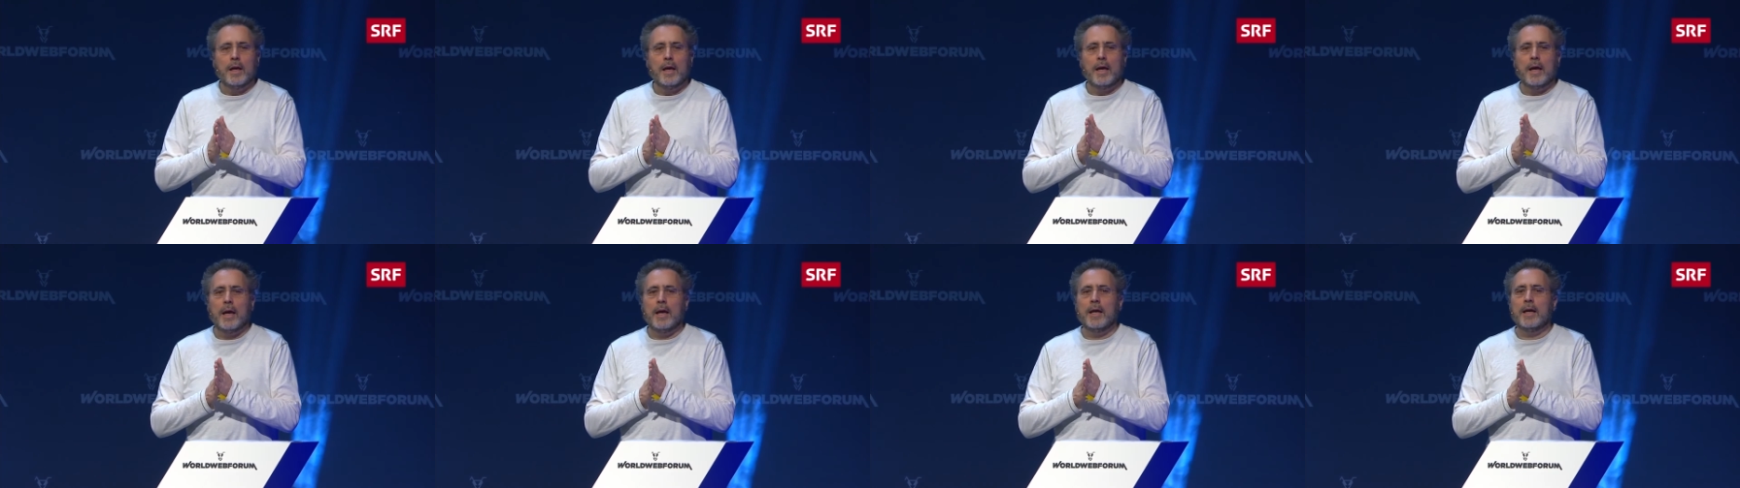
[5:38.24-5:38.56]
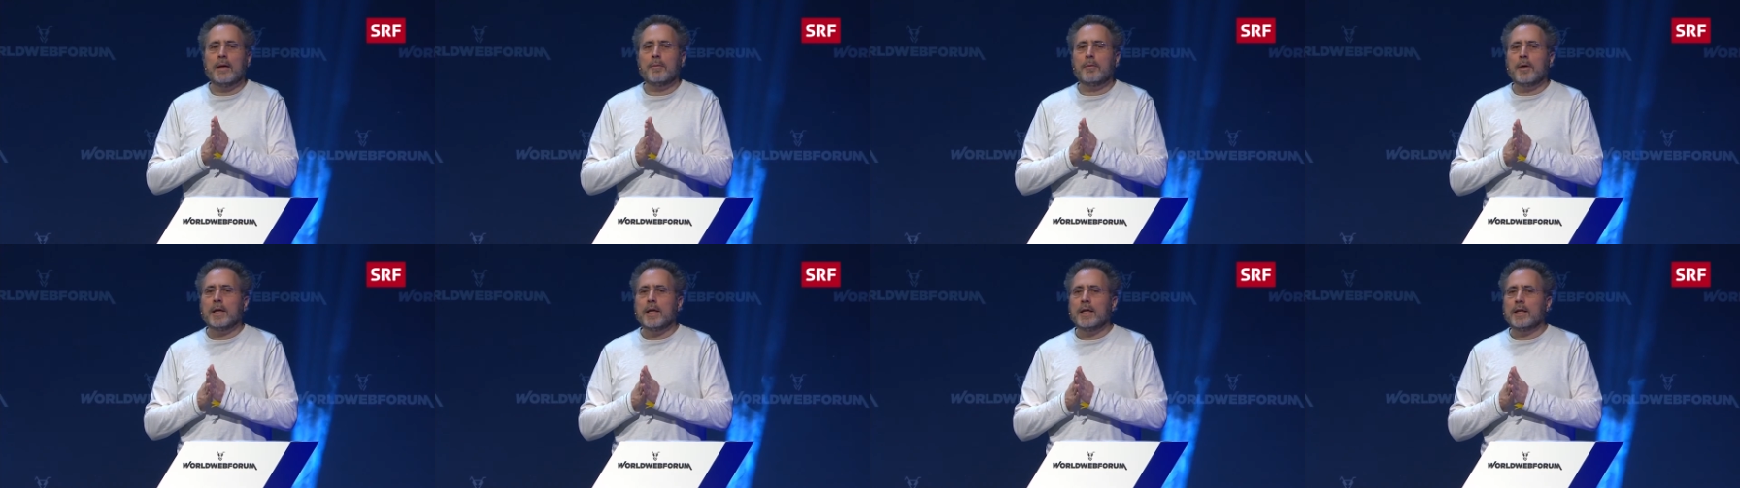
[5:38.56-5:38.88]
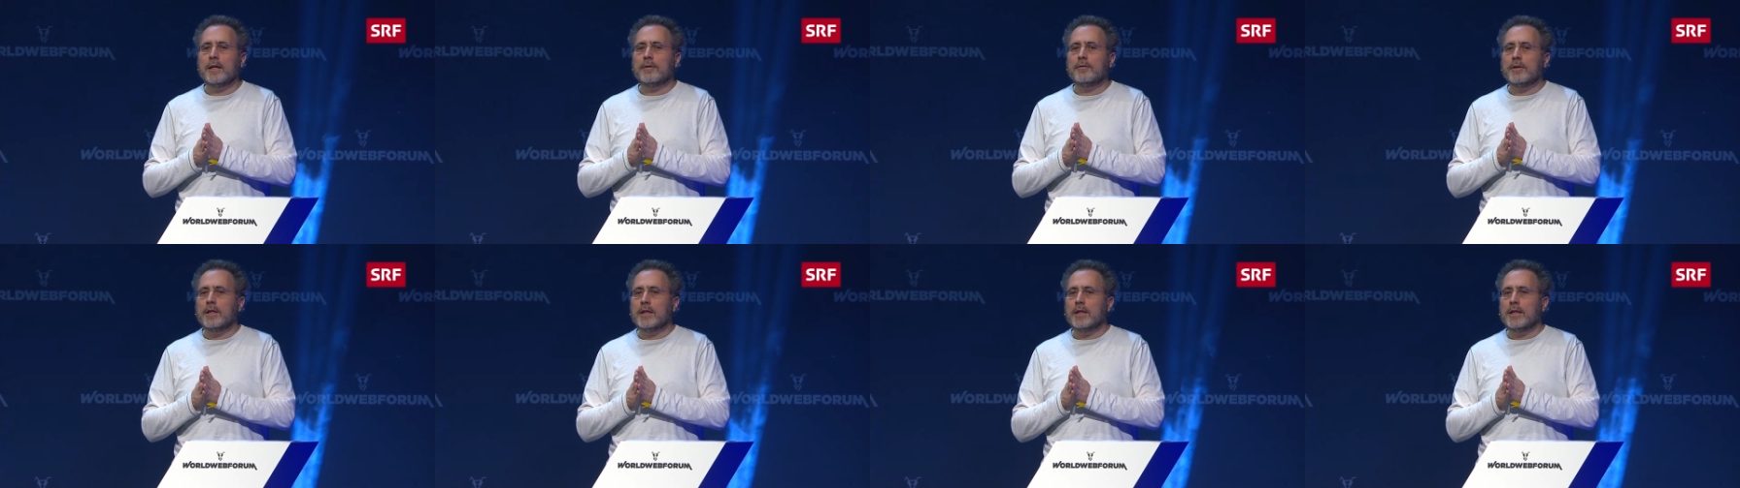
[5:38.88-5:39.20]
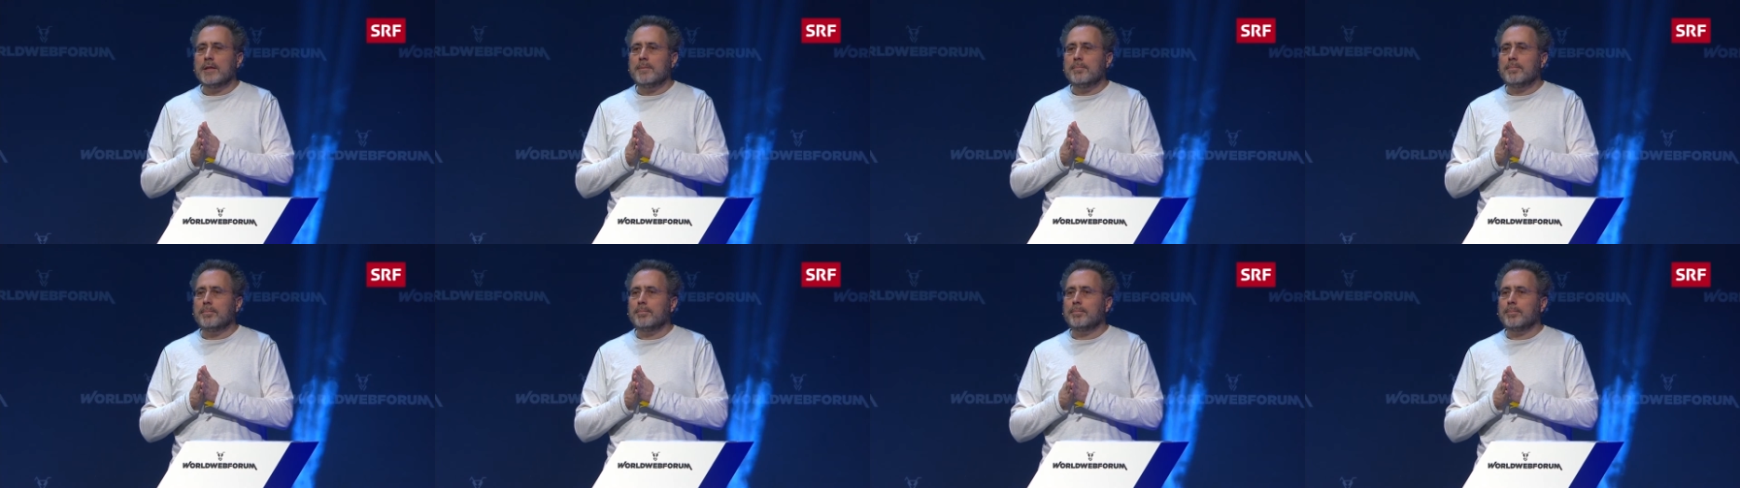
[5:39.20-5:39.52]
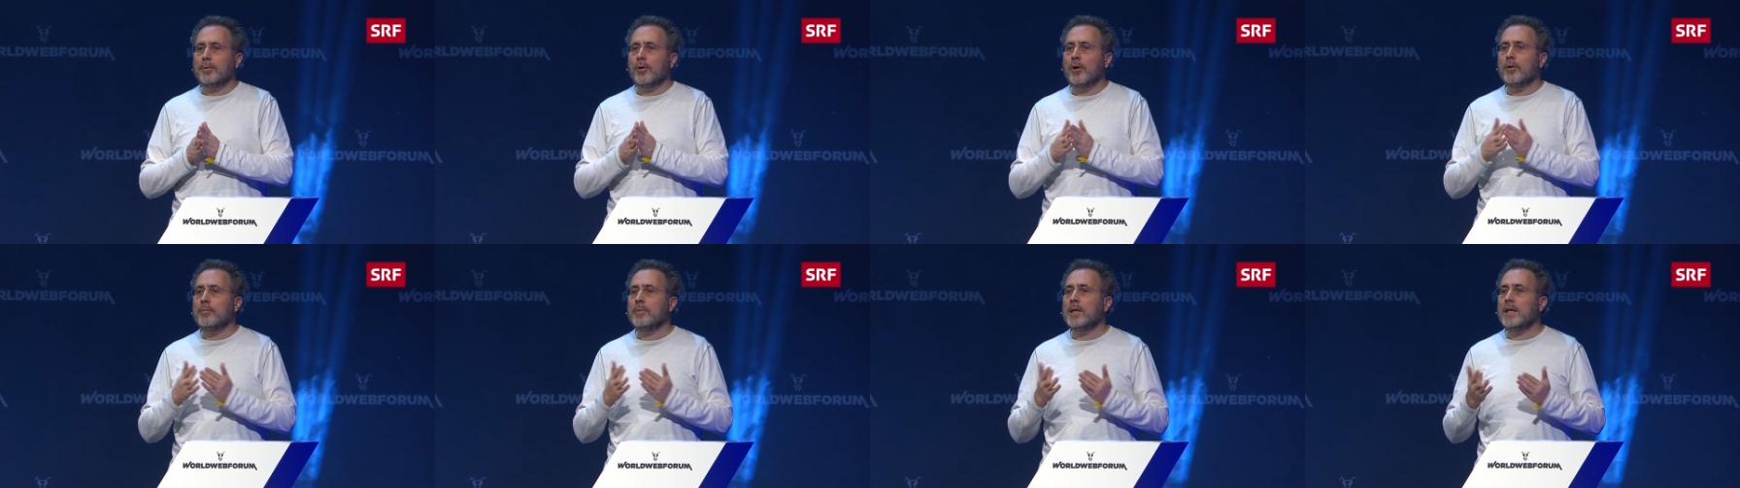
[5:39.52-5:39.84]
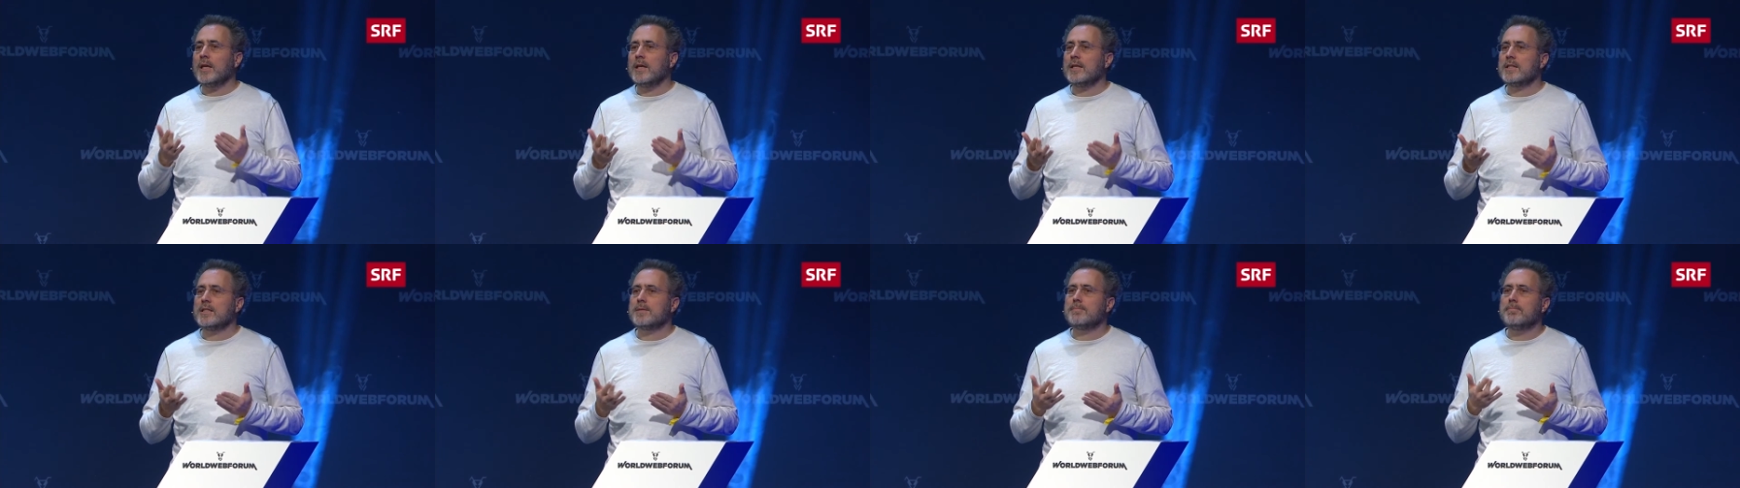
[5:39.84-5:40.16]
and a way that really
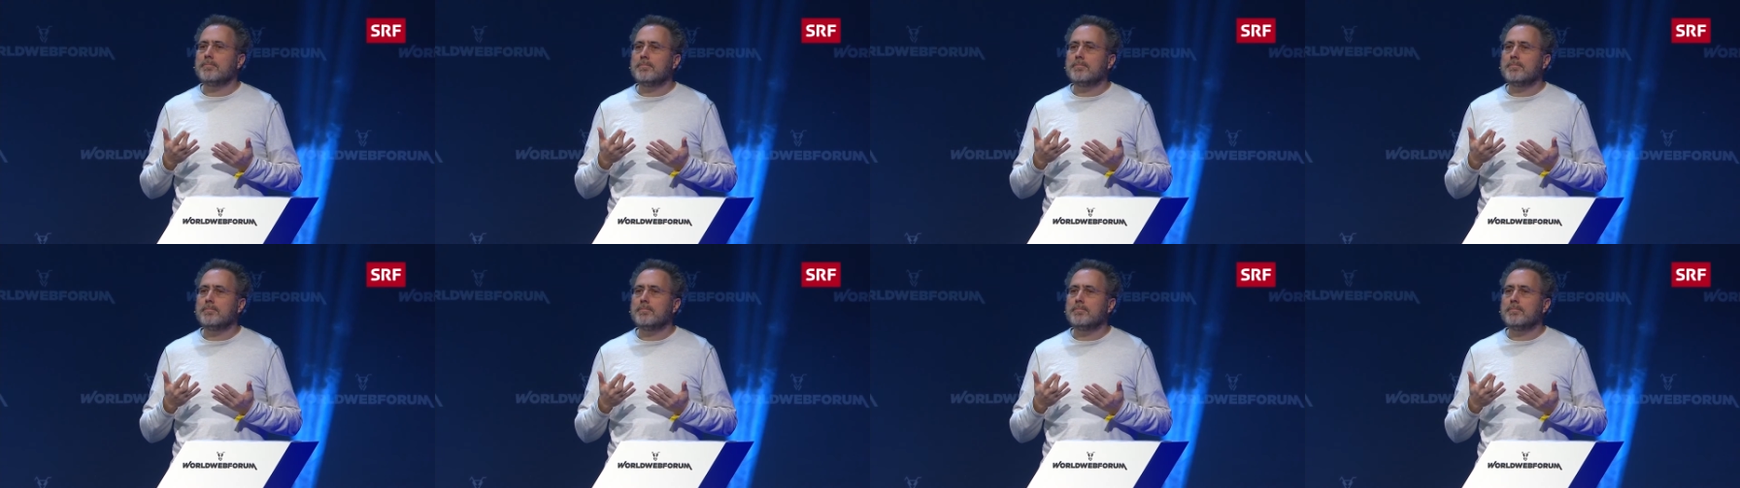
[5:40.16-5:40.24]
permeates